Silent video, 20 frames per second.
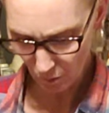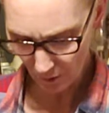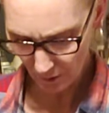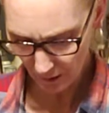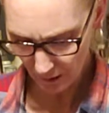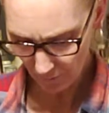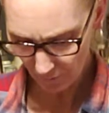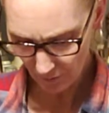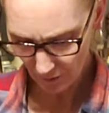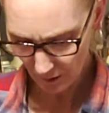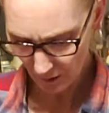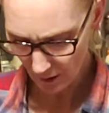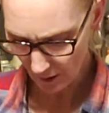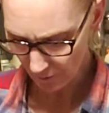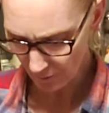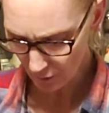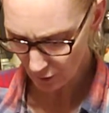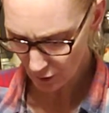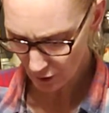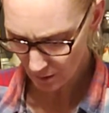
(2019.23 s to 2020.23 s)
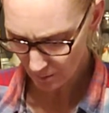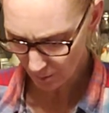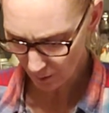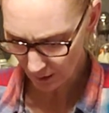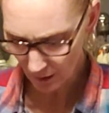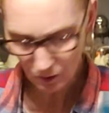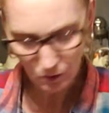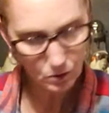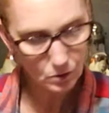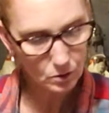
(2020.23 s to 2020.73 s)
want to give it another
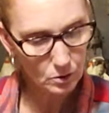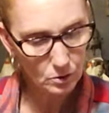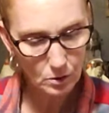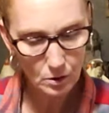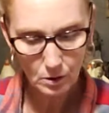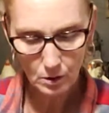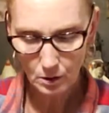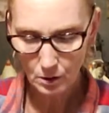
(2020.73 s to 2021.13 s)
sprinkle